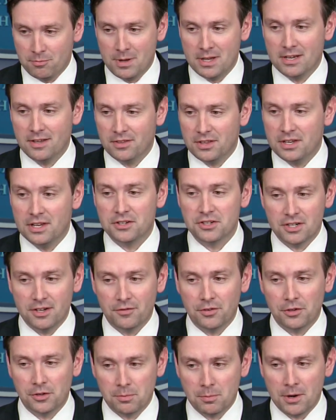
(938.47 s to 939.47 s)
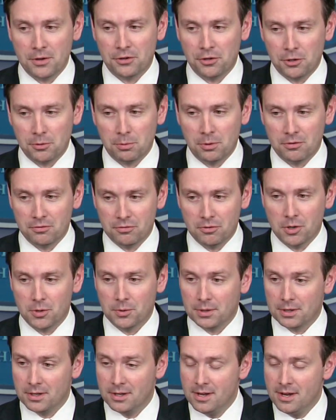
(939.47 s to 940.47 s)
many of the initiatives that the president has put
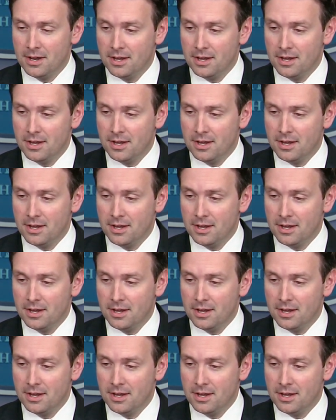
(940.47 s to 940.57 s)
forward.